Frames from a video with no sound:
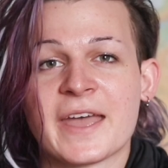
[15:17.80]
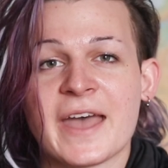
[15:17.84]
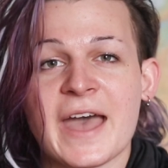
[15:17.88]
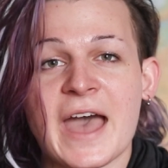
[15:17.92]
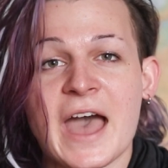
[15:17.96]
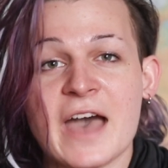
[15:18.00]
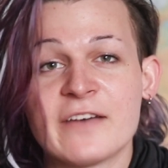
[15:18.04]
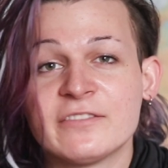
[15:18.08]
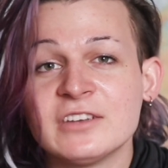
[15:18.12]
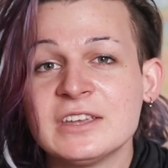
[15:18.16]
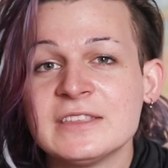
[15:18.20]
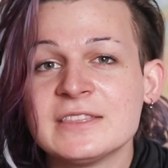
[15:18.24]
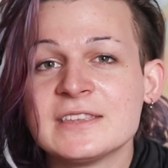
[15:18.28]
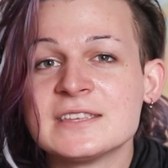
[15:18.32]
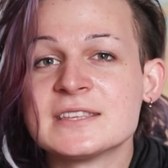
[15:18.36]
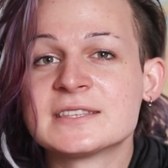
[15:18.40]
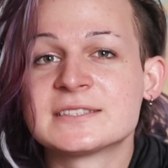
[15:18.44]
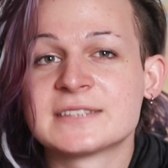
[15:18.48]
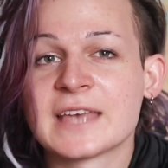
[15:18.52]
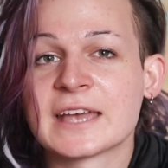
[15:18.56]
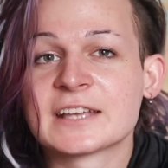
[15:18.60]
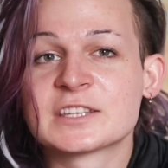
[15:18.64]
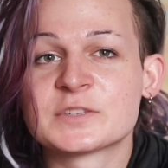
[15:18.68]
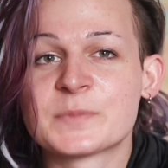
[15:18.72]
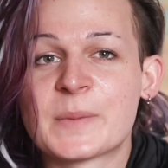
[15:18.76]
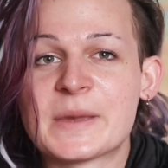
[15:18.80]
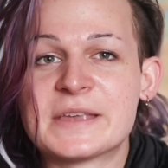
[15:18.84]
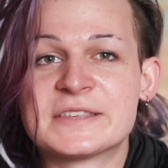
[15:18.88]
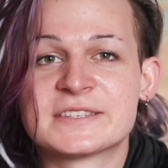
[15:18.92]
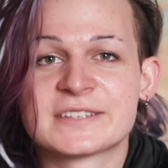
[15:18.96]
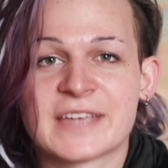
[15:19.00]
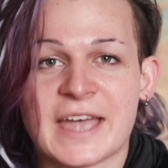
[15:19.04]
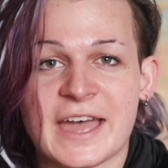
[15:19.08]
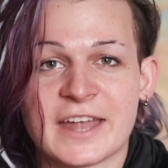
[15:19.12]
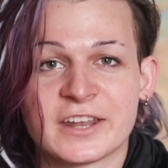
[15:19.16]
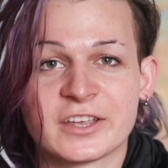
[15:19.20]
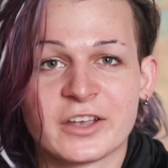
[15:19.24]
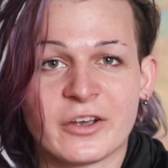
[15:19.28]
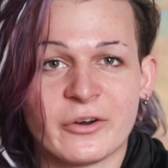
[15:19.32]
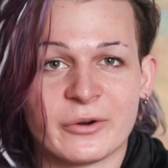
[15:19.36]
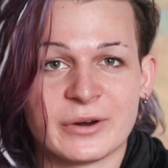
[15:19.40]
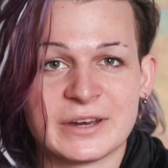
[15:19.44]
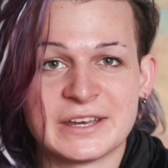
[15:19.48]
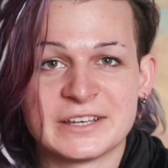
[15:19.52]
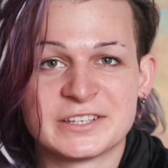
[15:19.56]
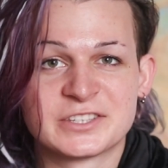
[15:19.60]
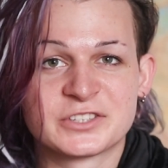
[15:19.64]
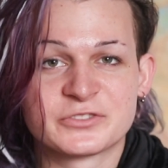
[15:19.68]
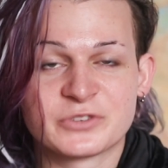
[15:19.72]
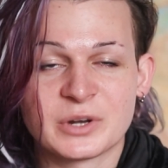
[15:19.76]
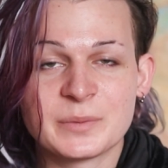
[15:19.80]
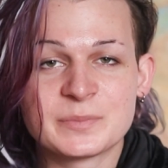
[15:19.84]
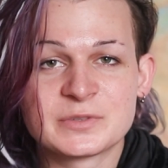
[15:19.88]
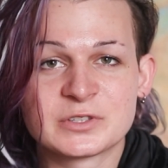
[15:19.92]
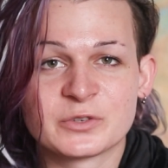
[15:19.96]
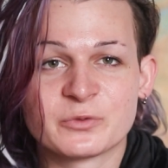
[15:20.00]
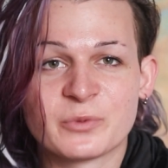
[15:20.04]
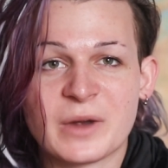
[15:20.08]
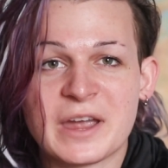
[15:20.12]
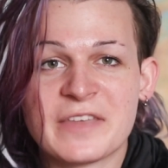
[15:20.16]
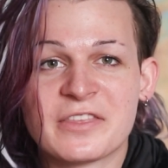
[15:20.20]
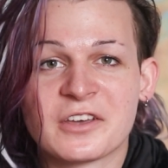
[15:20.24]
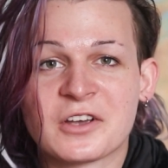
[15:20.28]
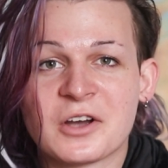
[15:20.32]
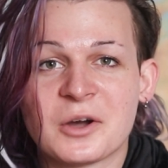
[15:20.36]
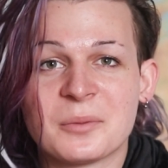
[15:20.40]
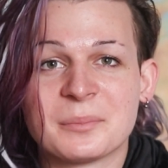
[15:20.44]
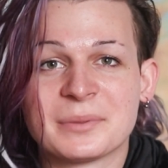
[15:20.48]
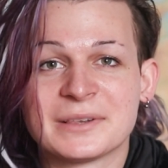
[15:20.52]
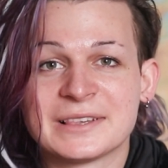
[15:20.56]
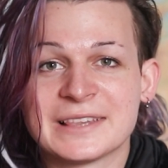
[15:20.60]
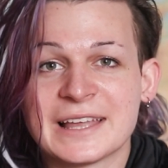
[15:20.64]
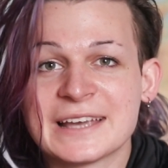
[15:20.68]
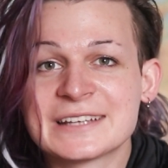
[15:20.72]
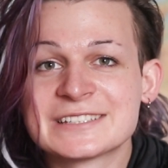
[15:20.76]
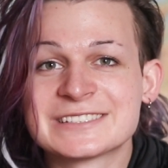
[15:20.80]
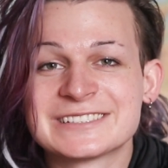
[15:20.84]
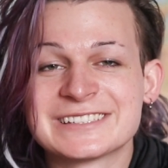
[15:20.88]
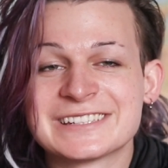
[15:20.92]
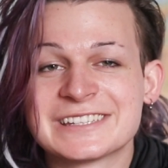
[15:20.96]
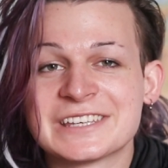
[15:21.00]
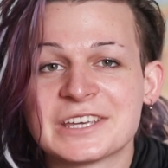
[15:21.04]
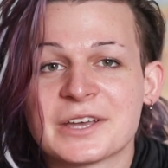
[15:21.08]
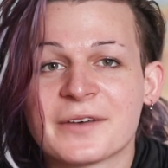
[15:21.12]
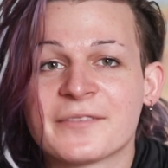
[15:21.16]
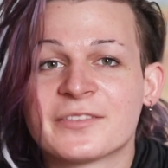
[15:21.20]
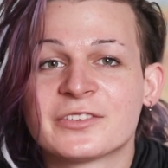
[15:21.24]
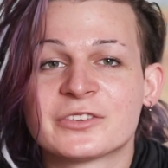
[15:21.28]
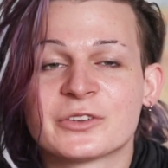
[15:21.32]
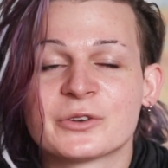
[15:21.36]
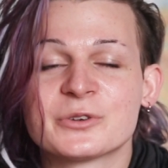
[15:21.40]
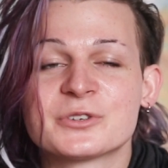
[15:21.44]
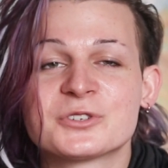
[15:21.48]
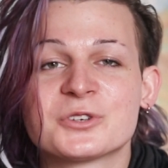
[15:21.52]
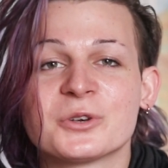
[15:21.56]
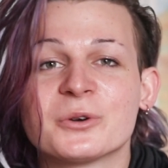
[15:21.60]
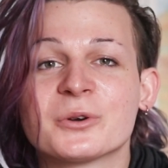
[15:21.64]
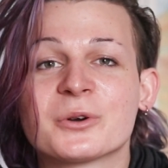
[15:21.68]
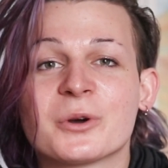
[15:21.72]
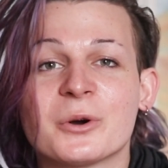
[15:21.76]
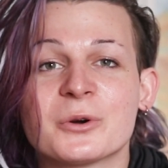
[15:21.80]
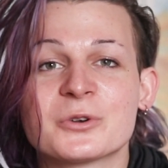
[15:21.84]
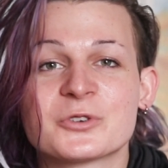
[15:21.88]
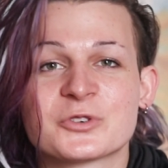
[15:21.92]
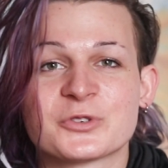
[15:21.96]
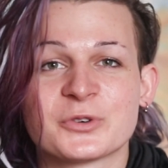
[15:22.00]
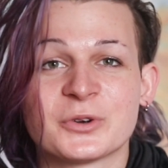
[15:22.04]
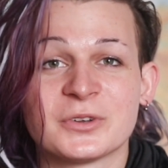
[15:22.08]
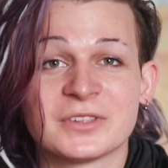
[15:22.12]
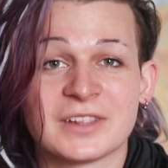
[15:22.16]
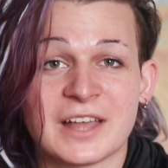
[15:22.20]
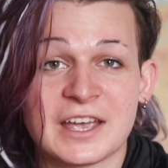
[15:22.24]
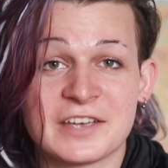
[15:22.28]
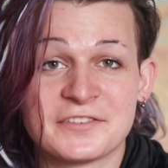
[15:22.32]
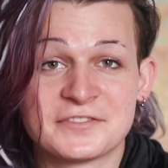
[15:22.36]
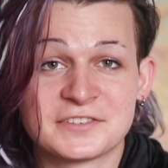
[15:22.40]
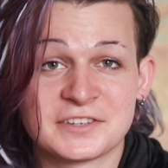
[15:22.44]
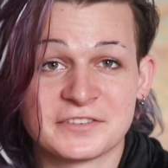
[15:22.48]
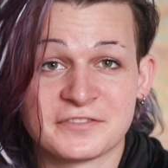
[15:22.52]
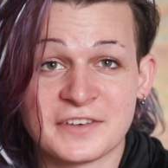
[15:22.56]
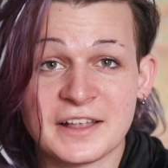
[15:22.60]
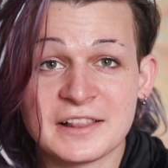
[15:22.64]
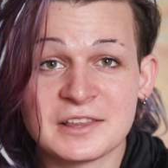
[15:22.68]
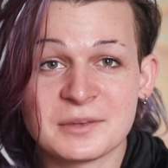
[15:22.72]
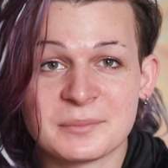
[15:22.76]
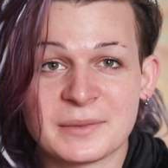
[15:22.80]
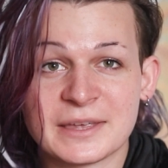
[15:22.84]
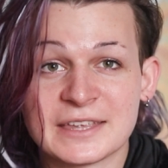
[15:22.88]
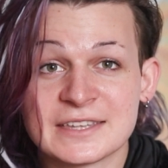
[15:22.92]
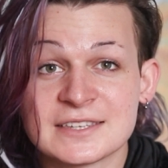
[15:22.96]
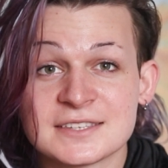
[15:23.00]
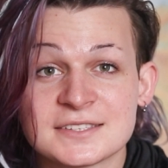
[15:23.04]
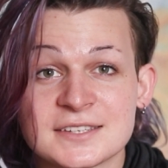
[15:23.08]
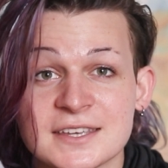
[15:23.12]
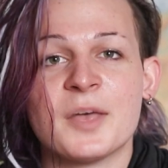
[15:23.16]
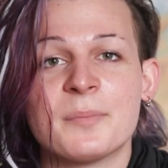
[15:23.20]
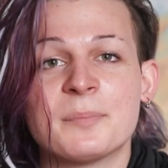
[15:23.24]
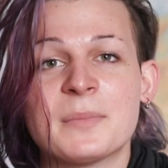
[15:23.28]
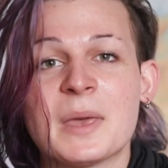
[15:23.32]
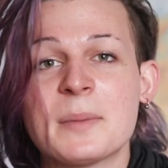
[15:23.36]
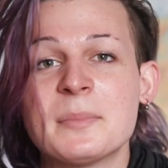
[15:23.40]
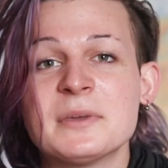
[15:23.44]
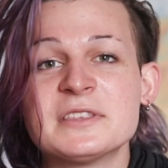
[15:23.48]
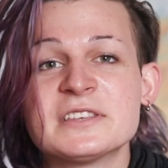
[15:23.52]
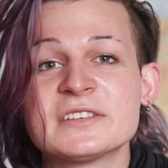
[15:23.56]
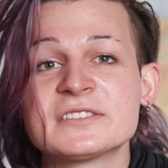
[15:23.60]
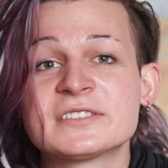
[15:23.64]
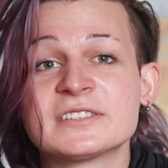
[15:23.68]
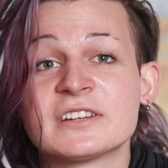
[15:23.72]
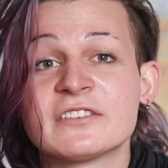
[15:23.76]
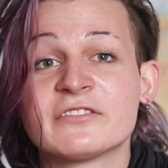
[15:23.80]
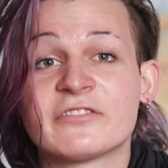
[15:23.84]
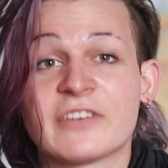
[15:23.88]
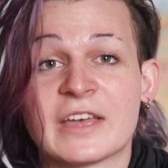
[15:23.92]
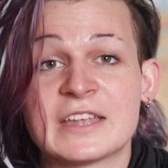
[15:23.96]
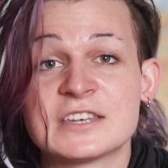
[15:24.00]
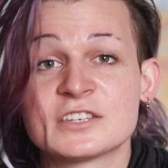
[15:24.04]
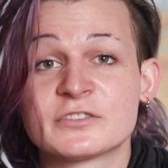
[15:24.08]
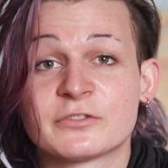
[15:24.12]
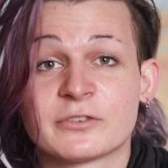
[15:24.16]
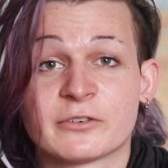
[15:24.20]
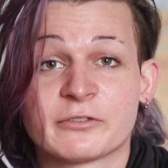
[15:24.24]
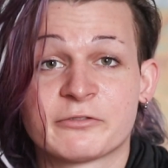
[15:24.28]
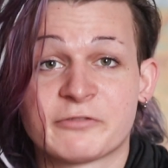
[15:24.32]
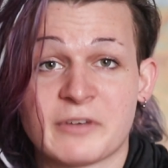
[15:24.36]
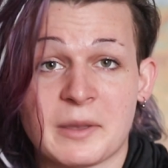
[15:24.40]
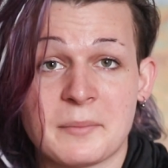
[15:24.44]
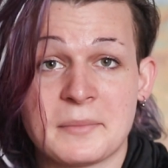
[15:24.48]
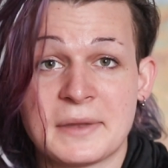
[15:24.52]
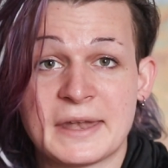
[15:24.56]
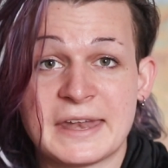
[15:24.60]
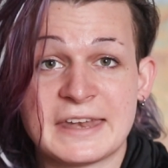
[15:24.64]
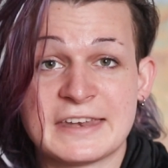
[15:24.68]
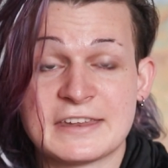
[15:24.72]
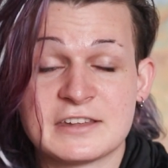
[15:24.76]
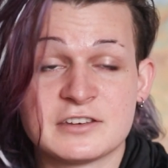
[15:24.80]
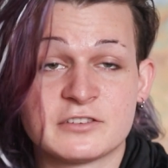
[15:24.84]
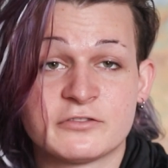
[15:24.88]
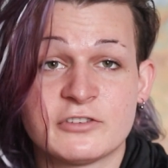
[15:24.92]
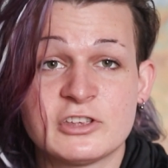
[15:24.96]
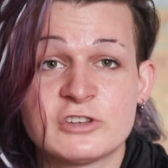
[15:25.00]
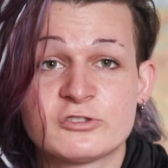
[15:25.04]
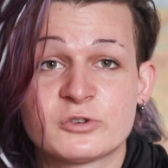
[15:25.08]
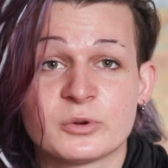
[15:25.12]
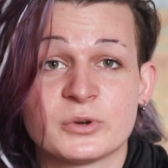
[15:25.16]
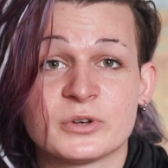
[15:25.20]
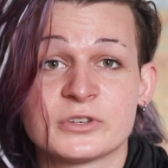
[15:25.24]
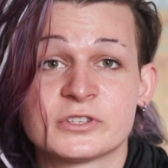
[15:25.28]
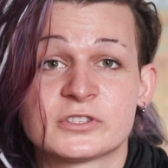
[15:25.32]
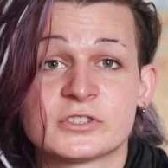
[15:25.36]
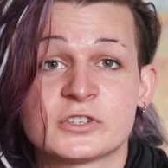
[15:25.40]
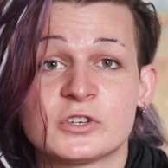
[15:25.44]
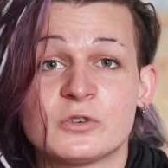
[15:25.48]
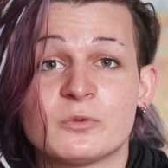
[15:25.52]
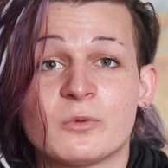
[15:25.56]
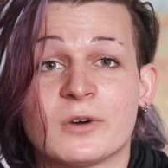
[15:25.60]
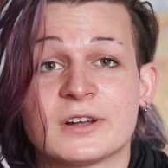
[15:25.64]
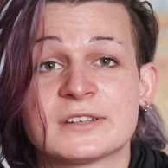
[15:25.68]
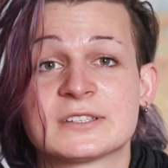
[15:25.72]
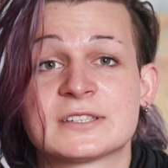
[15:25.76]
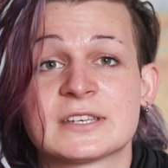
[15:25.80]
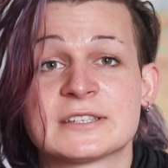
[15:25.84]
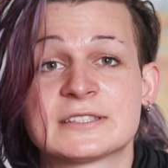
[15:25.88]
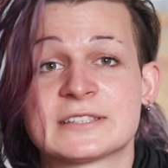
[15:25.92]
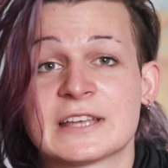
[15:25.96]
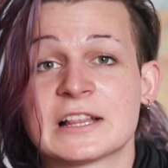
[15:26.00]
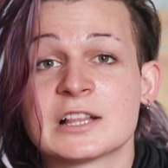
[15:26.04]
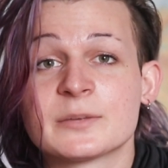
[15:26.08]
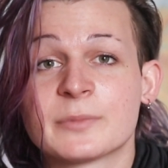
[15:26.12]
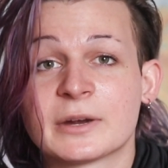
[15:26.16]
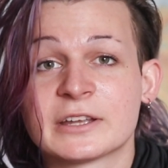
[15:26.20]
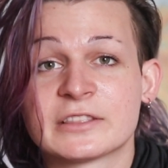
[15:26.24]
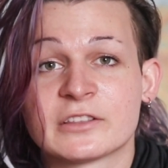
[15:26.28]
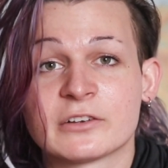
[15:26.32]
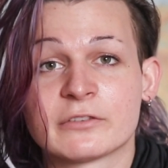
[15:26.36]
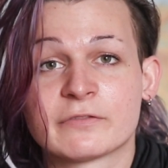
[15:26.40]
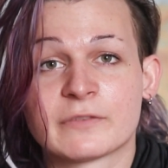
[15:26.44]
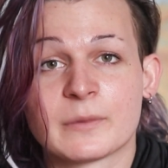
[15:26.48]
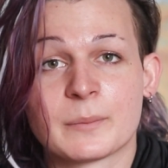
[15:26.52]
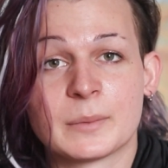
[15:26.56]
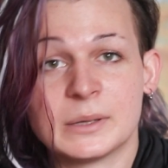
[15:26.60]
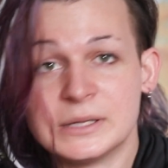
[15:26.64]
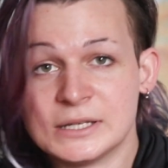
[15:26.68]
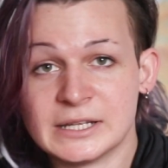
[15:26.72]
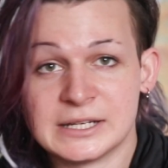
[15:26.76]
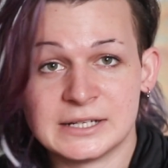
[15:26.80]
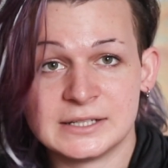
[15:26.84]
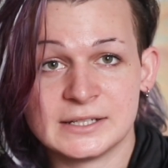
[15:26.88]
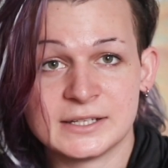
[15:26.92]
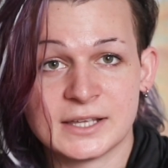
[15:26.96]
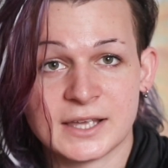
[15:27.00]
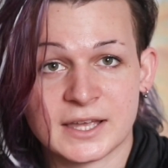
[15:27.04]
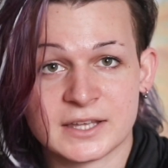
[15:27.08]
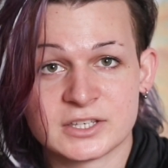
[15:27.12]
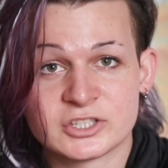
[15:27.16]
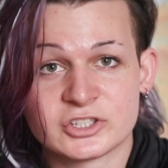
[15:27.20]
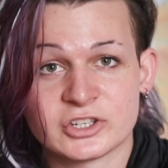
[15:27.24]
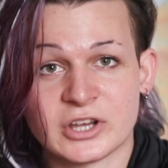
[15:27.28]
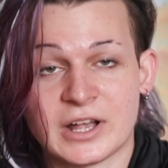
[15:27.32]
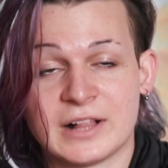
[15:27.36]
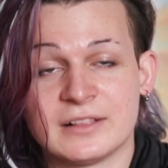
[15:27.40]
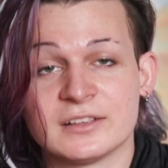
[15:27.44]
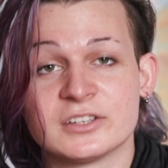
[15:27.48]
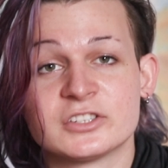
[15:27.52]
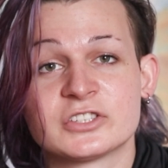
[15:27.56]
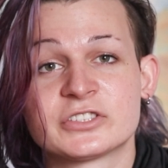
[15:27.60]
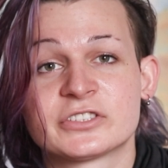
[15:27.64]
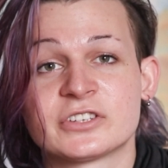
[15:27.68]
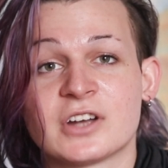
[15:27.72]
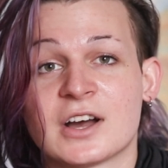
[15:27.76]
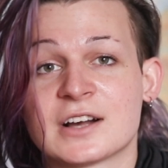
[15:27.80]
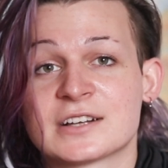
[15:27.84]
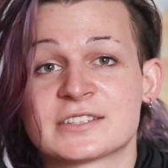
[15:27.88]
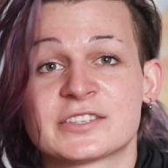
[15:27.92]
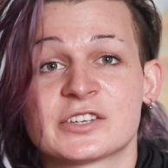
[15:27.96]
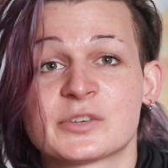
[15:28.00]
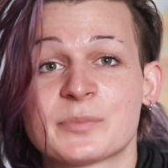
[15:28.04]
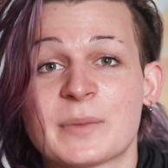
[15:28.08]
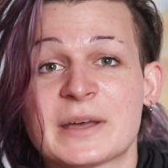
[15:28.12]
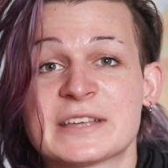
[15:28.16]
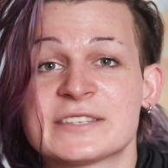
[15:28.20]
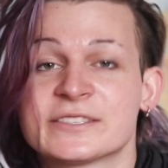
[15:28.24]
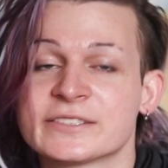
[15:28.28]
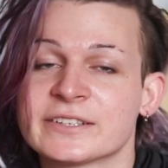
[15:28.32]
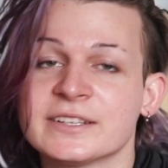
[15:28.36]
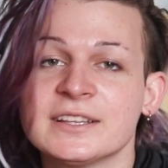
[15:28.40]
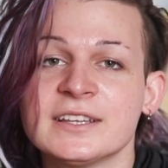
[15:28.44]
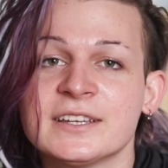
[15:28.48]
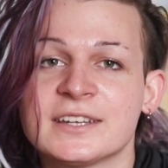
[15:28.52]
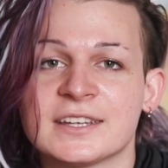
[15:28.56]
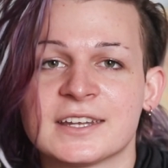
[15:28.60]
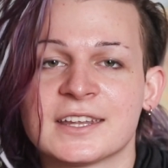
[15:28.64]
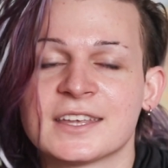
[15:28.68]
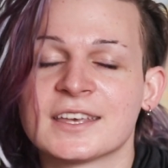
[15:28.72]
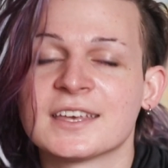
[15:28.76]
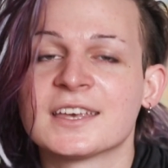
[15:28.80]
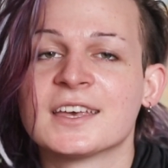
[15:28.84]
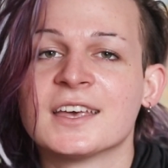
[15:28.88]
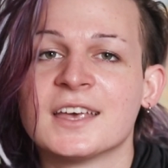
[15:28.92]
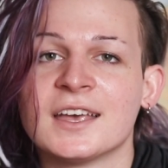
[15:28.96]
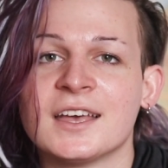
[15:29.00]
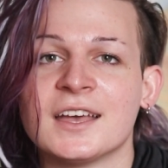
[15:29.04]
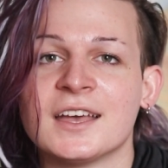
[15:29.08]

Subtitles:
Having these sex-based categories strips away the complexity of socio-cultural life development. Maybe there's an event for feminine individuals who want to celebrate their femininity and challenge toxic masculinity.